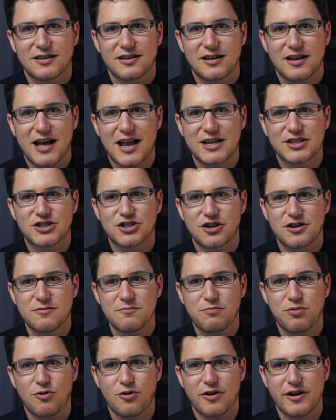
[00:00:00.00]
at a
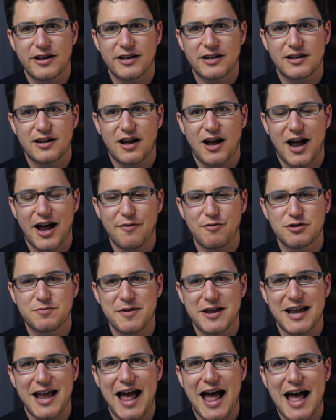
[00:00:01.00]
certain point, I was
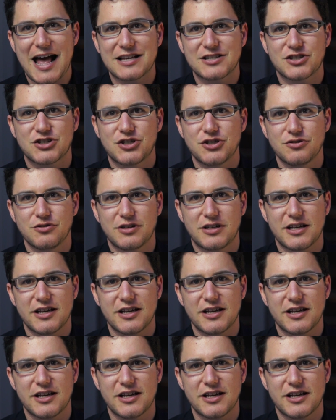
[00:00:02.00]
being asked to